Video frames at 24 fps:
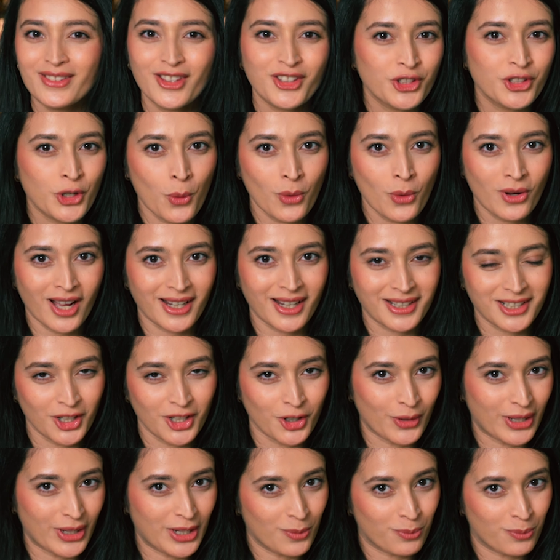the no
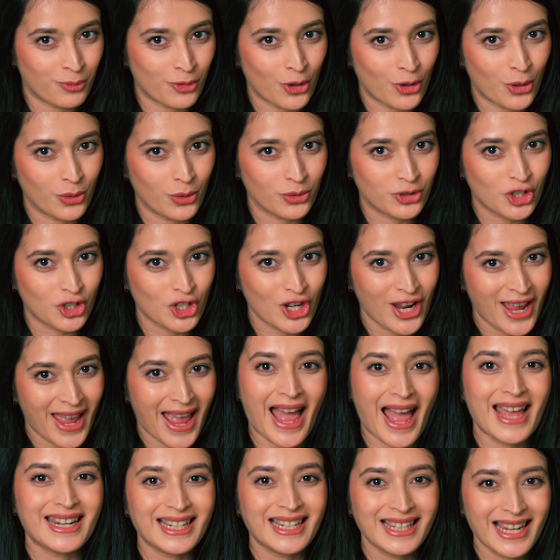cutlery approach
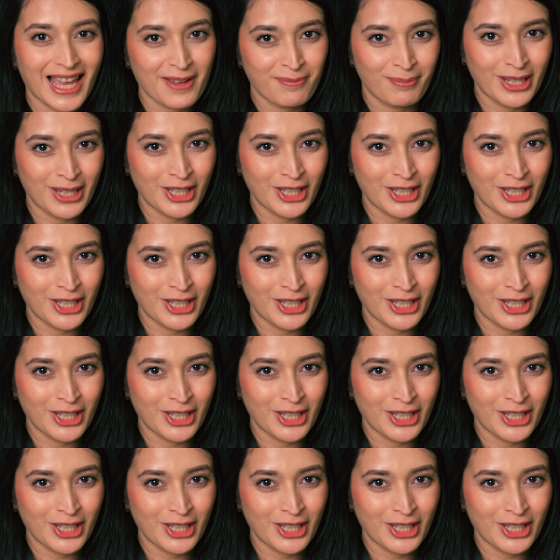and let